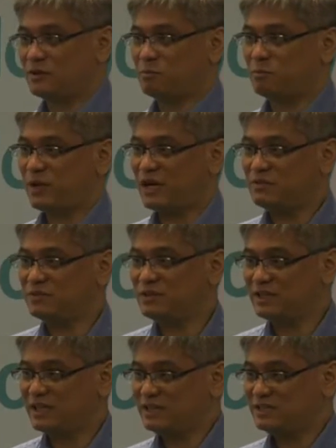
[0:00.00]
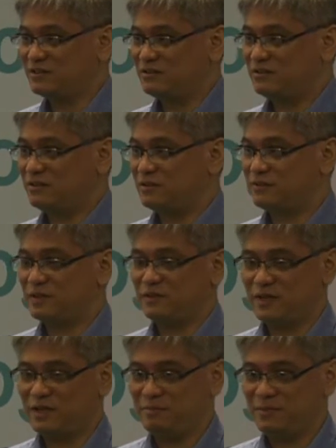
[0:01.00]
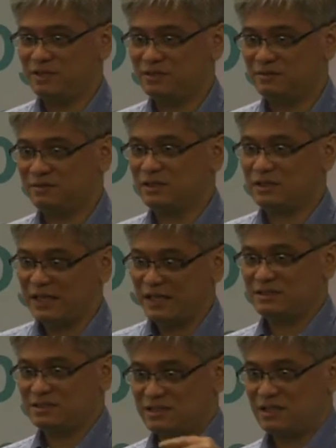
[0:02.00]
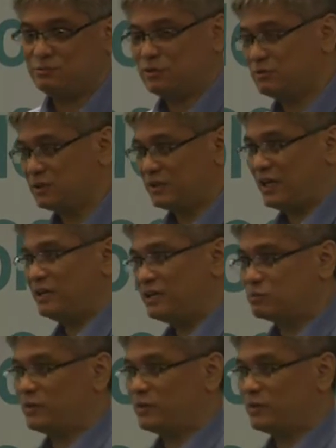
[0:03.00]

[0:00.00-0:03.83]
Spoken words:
complies with the test-driven development. The test itself will tell us